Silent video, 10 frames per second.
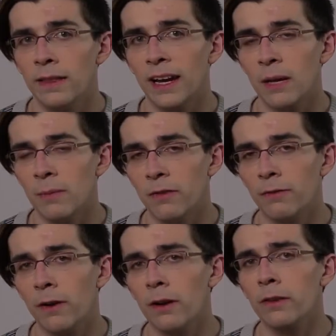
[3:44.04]
that can be
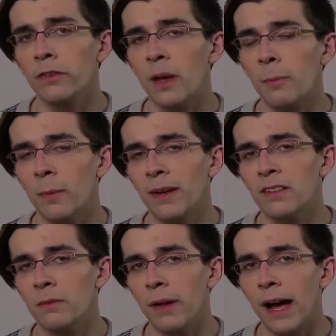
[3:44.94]
further
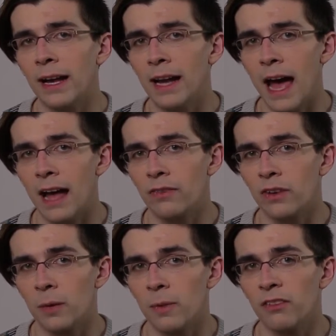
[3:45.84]
supplemented by an
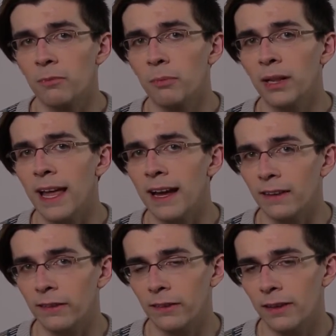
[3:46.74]
adverb of
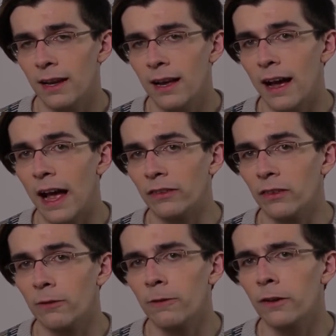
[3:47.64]
place, as
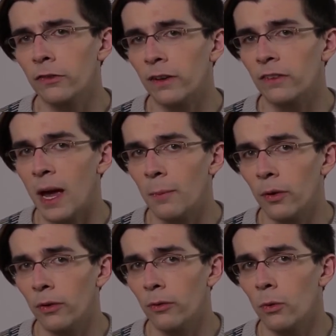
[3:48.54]
in the first
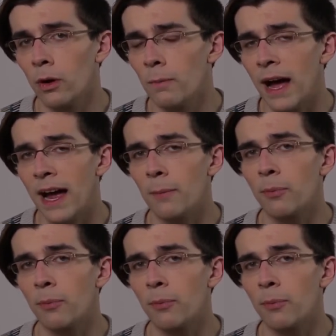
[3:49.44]
example, or by a